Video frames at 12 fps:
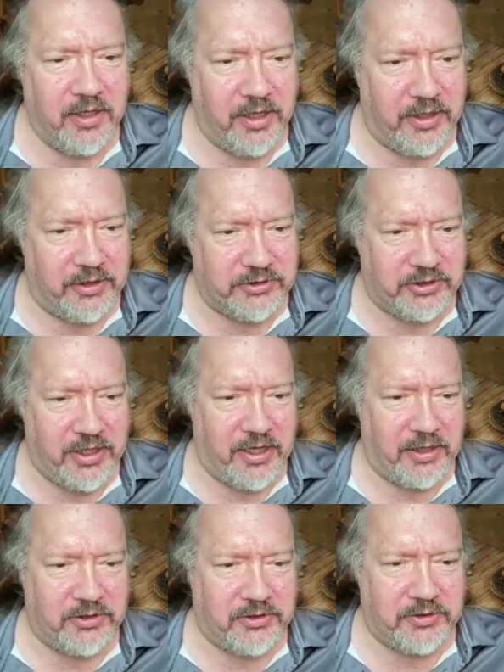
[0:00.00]

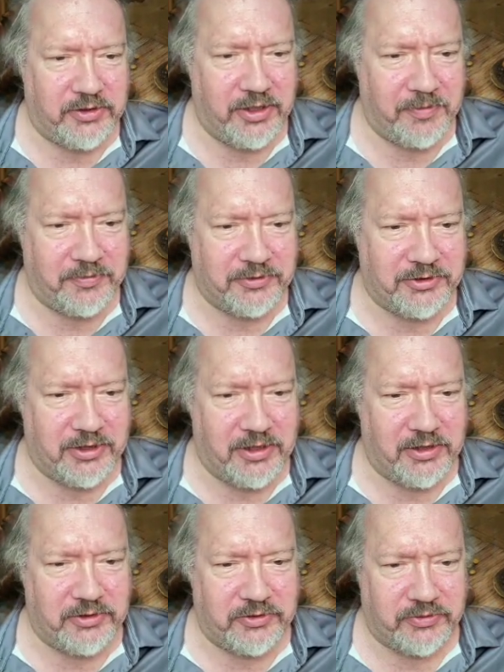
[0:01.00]
Hashtag Tips
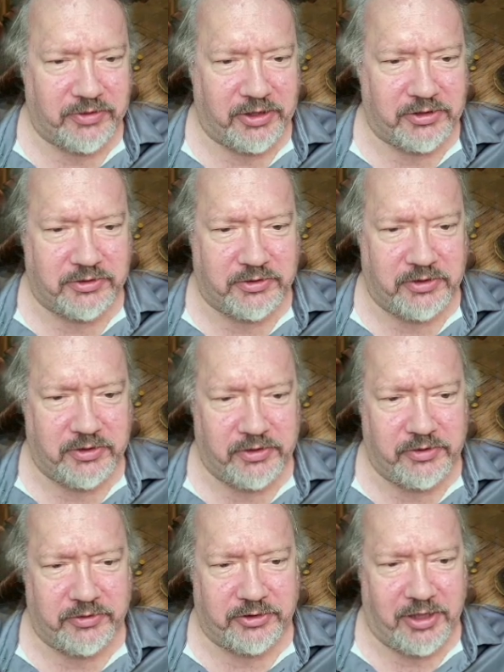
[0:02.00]
and Tricks
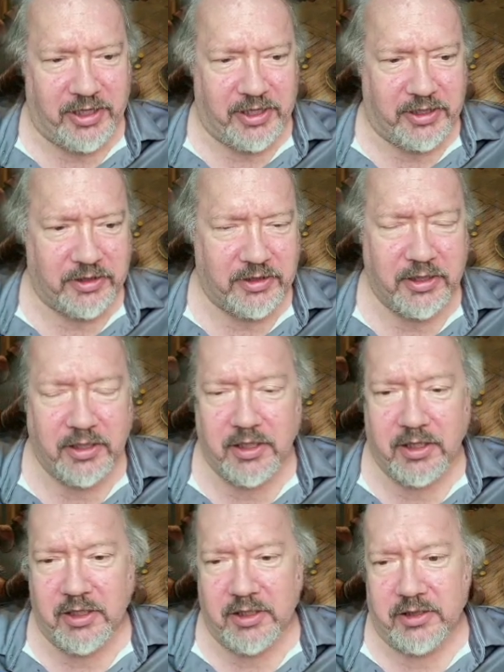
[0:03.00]
Tuesday.
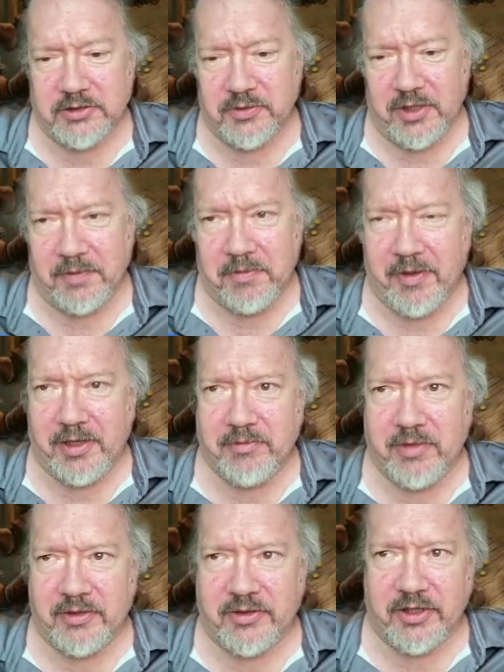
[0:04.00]
This went up about a
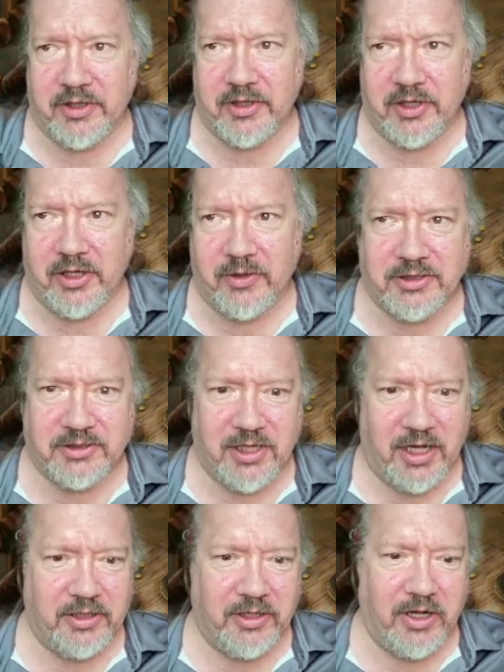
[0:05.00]
month ago. It's
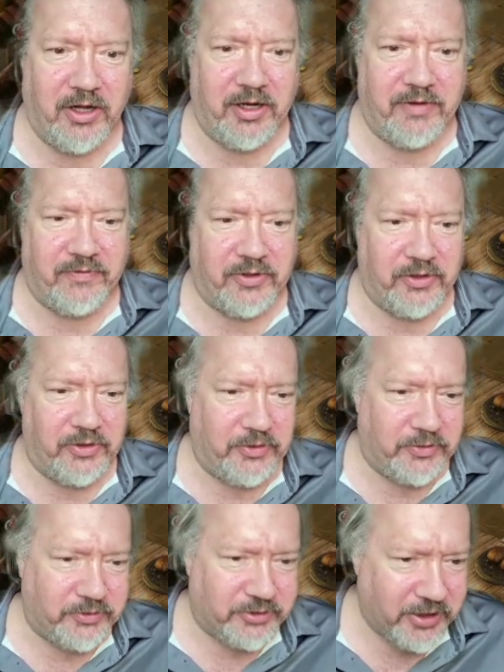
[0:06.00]
got nine
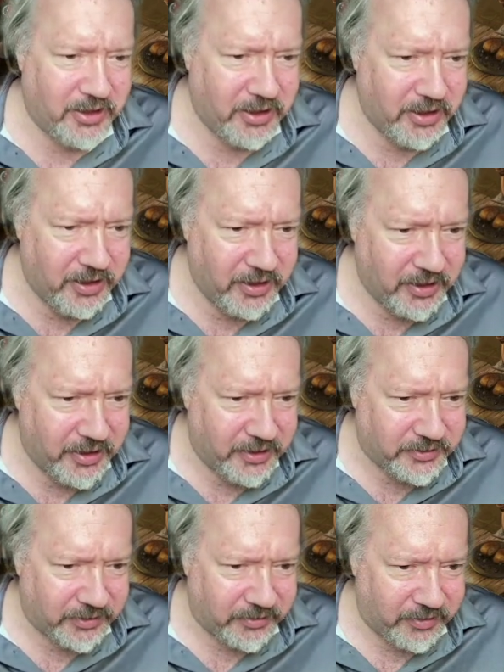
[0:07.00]
views
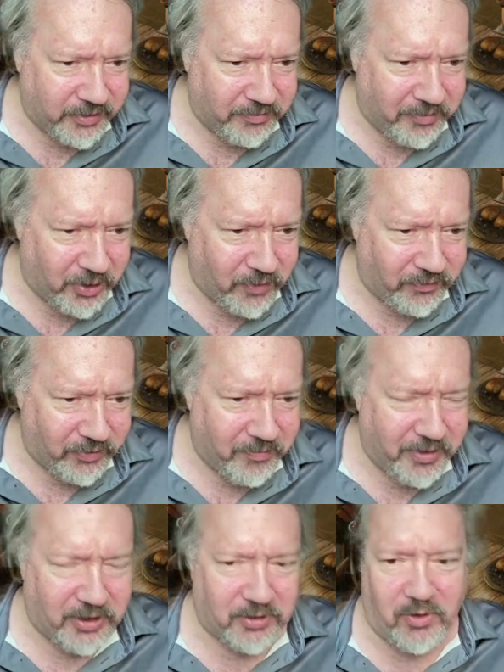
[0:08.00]
it's a little bit over a
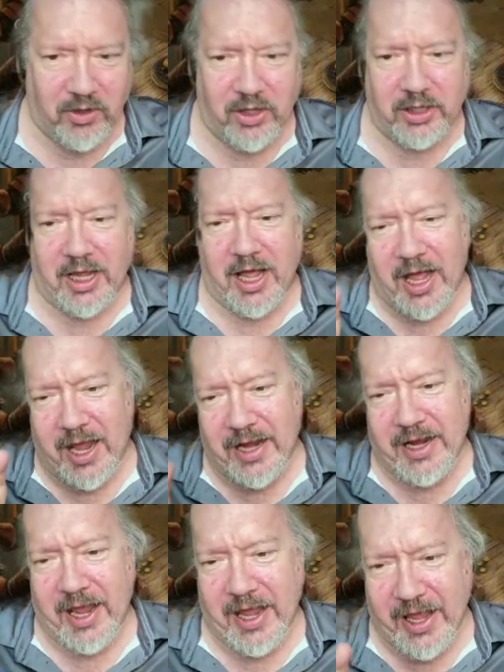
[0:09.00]
minute long. I
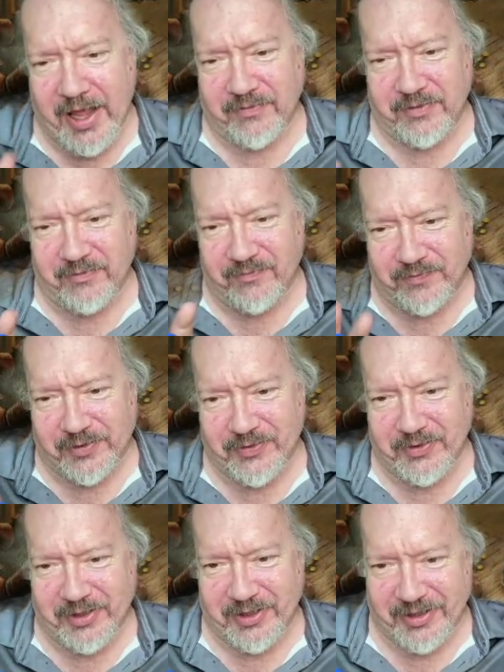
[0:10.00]
haven't
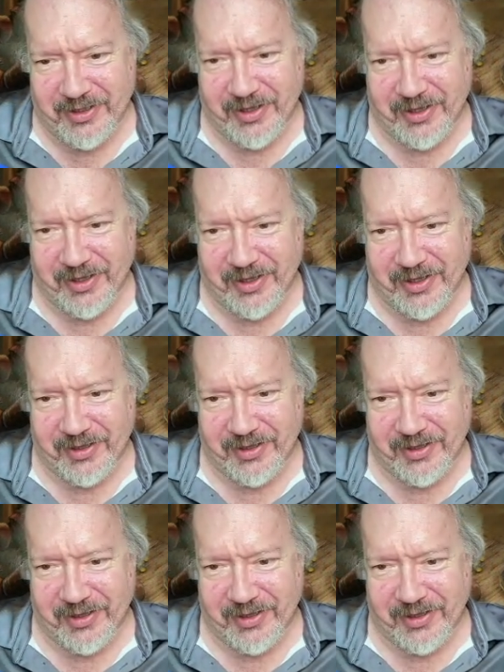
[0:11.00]
viewed it yet.